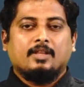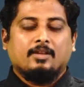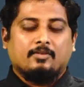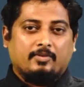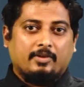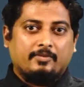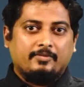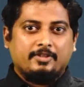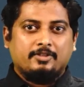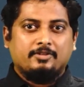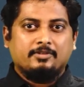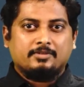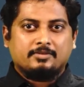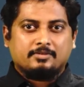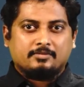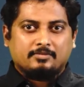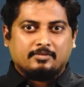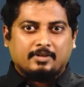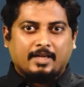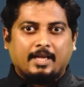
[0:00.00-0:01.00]
When we
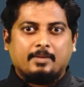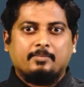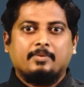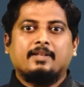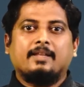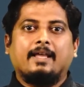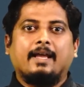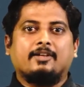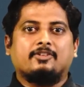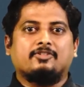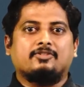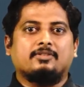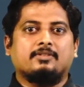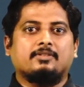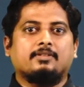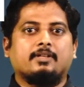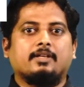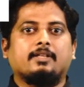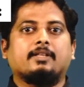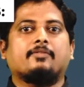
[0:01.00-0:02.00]
describe an
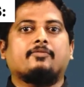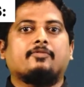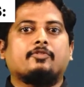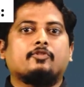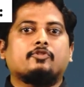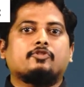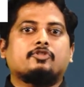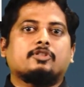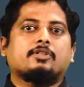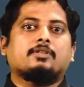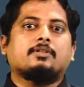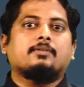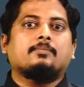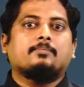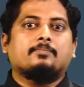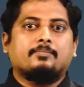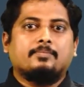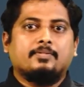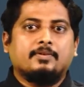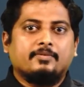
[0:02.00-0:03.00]
action in the future
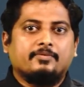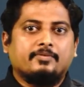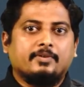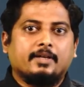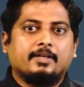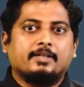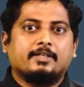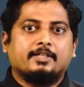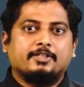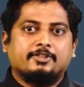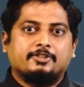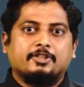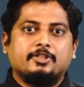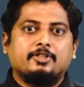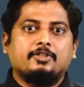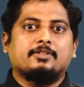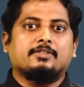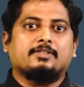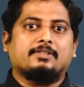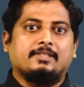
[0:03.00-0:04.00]
perfect
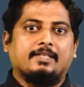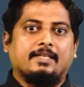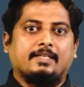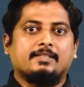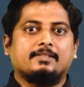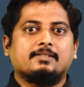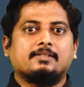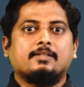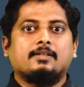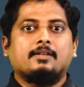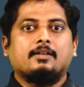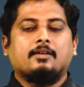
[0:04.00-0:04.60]
continuous tense,